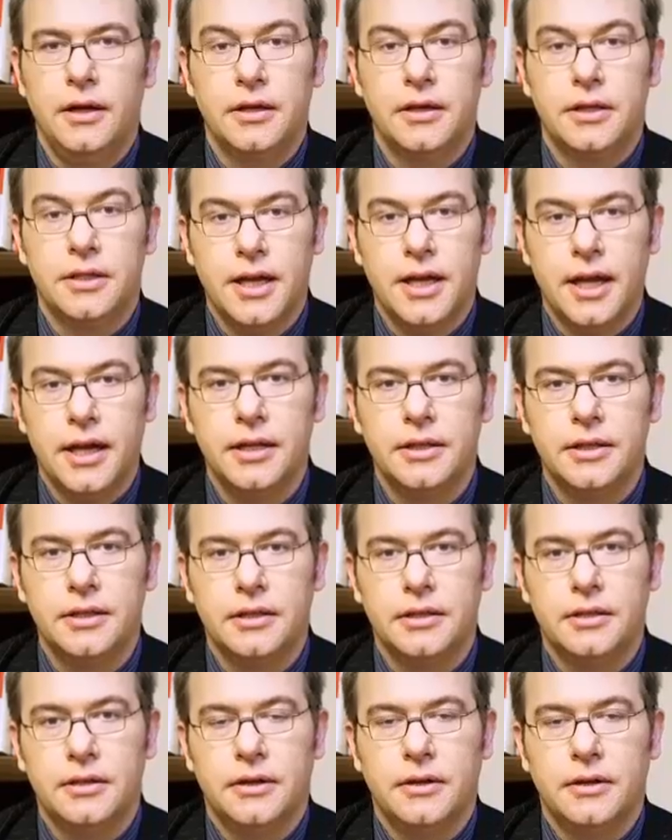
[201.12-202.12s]
Second,
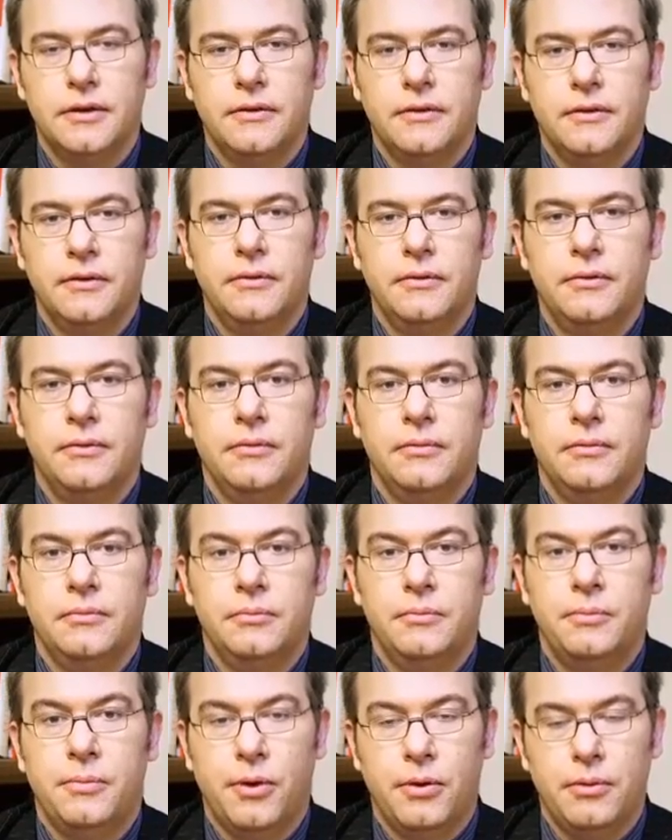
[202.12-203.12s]

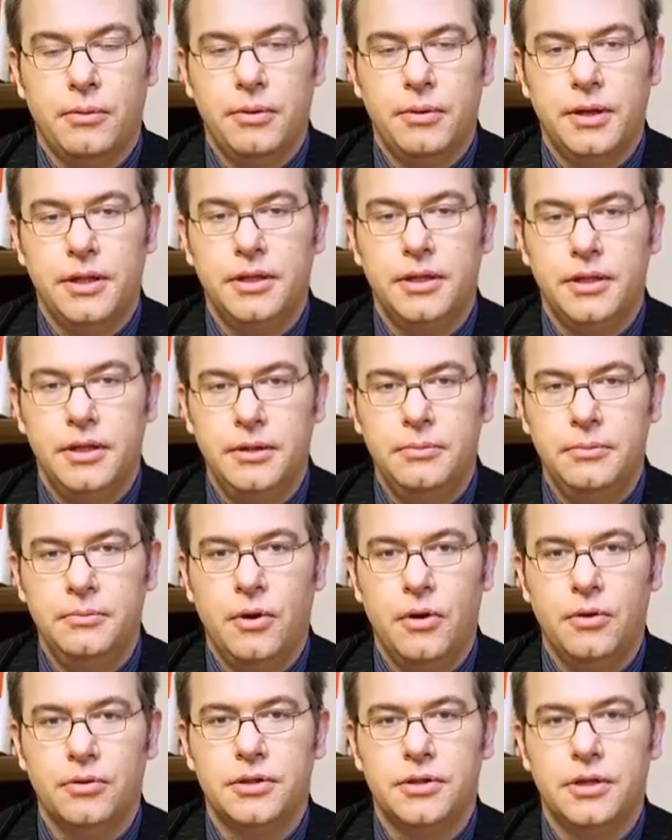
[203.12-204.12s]
probably the
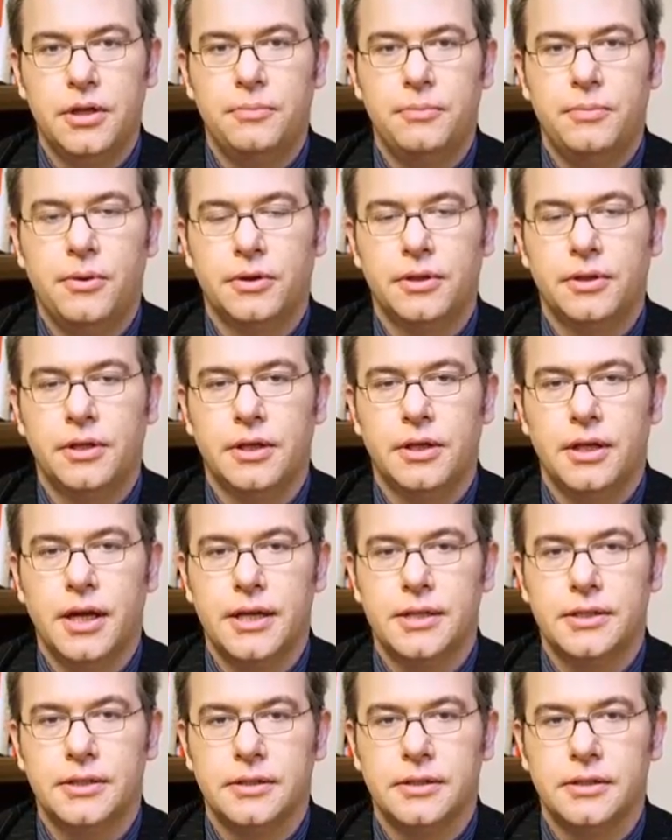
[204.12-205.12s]
most important
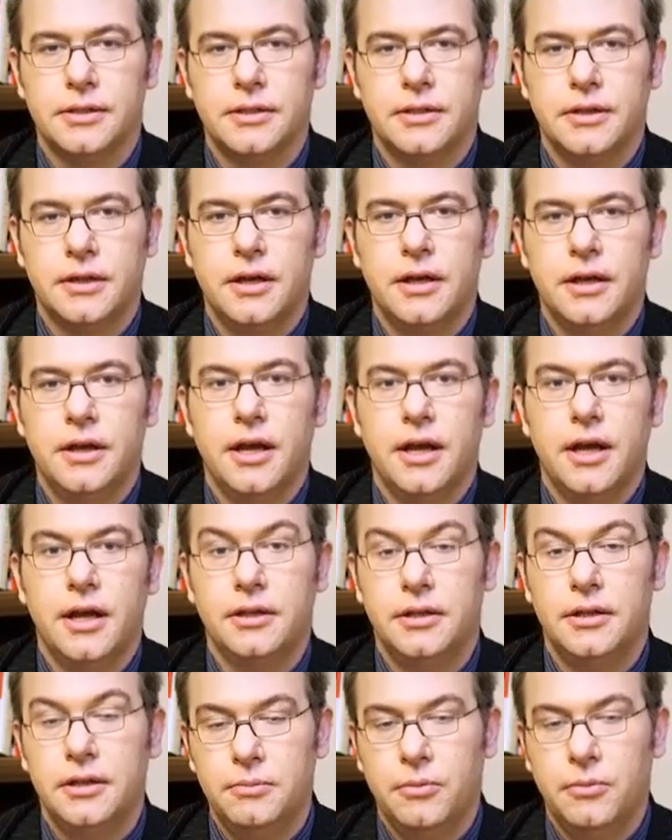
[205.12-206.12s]
lesson
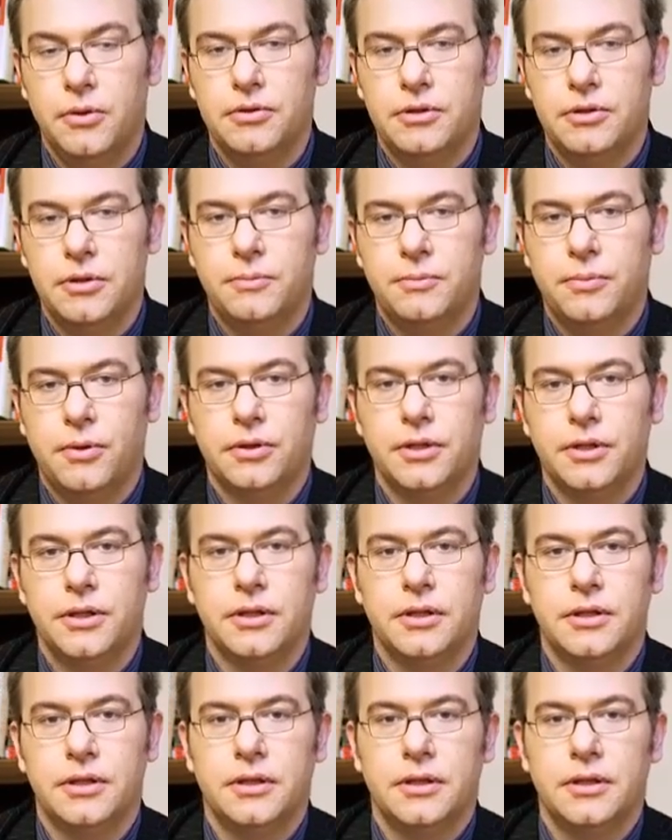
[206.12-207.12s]
and the most
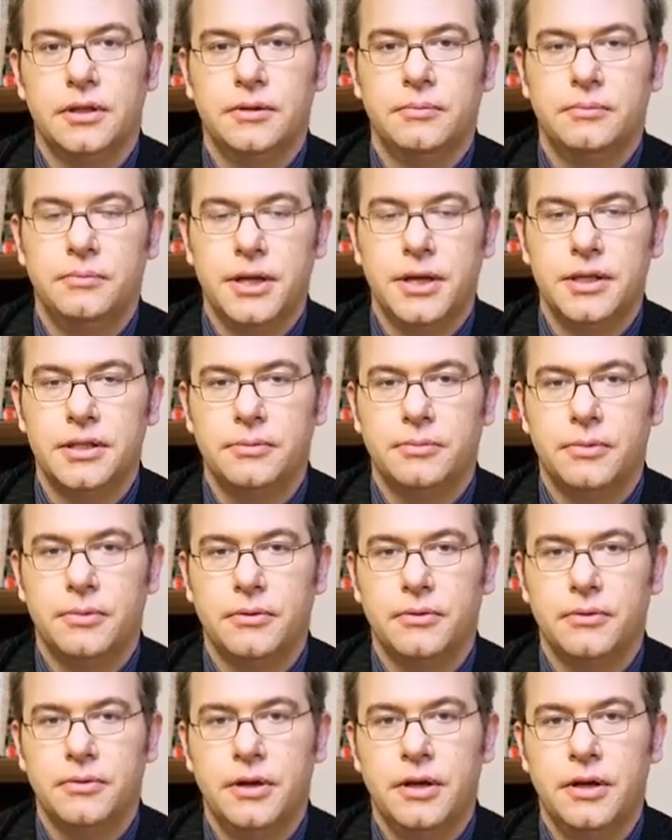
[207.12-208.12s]
important
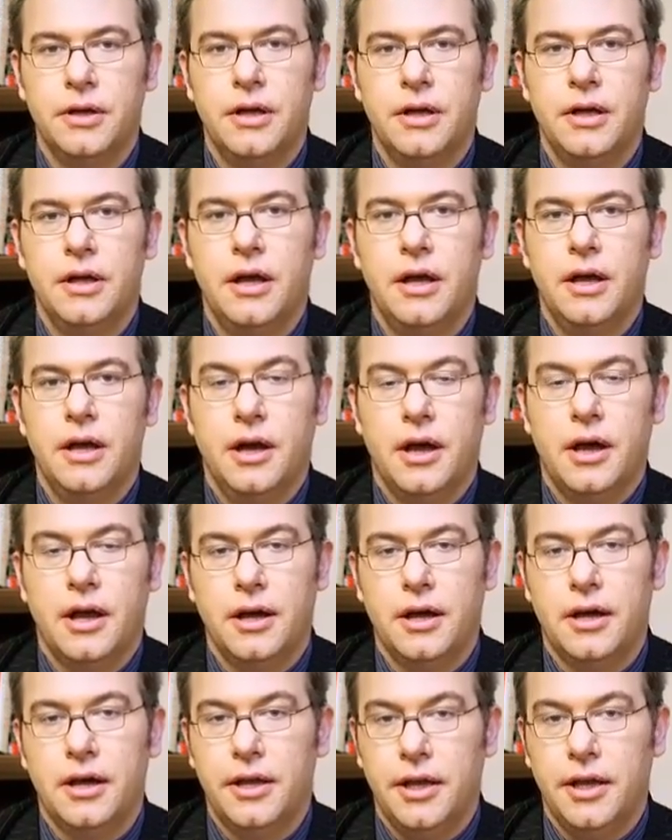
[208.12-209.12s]
principle.
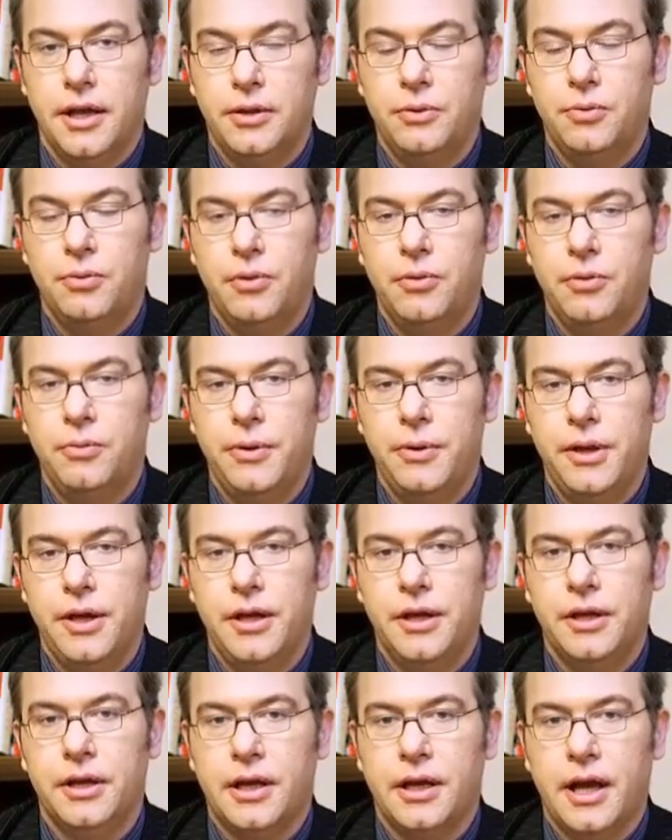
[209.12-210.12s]
It will
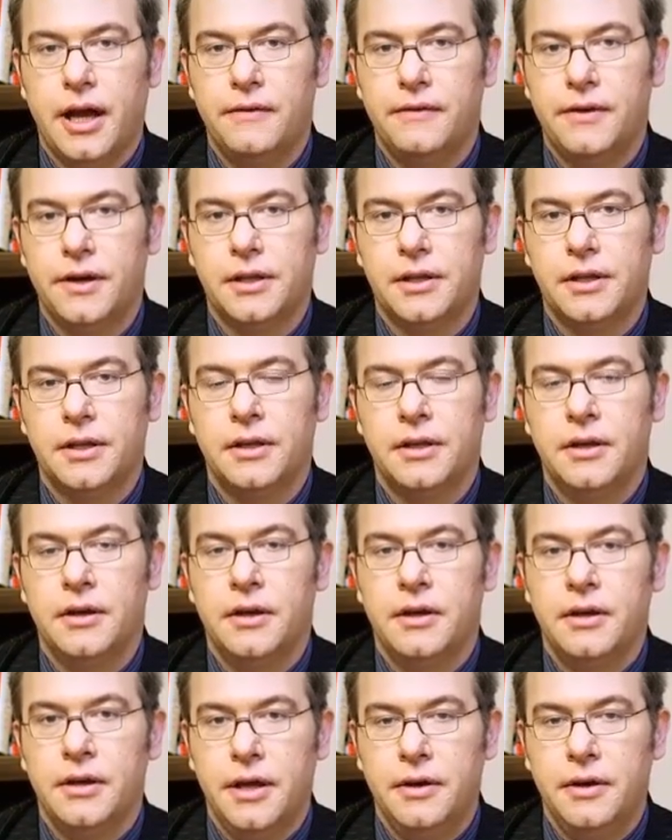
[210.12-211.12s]
be covered
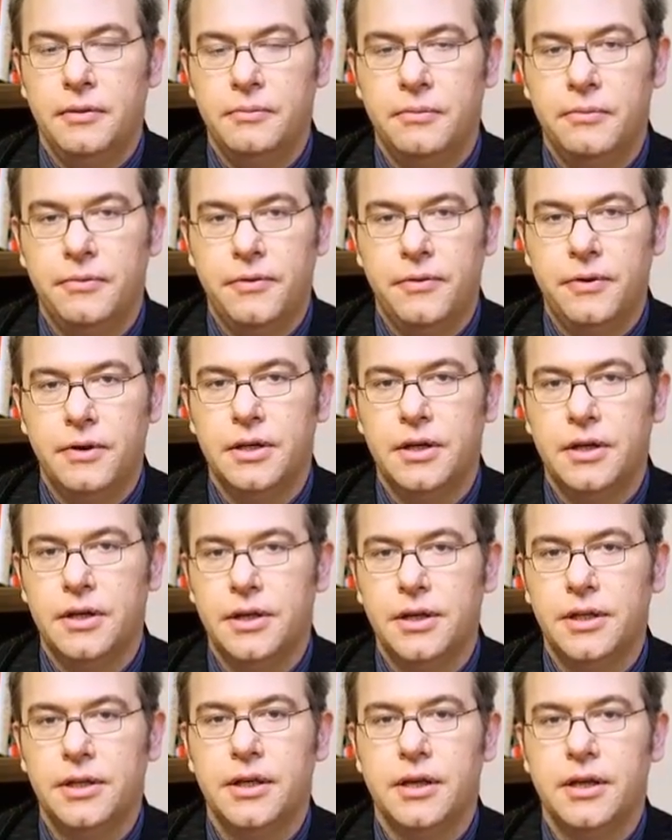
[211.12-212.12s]
in further
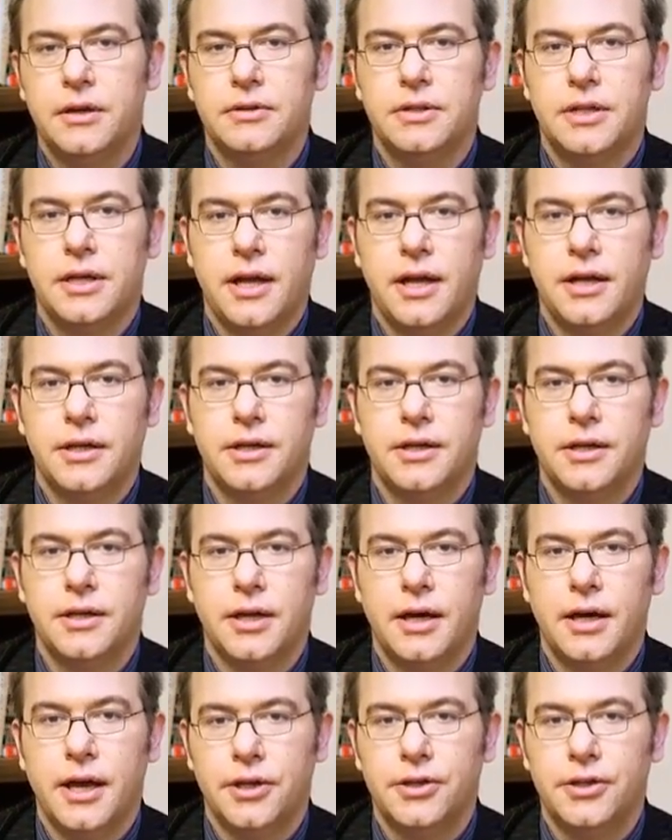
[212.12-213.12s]
details later in
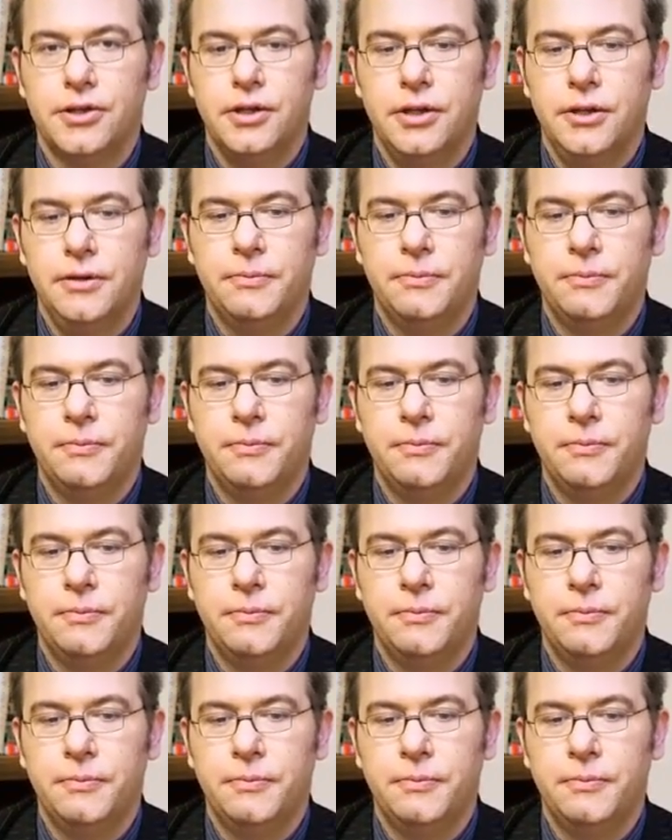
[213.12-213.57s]
the lecture,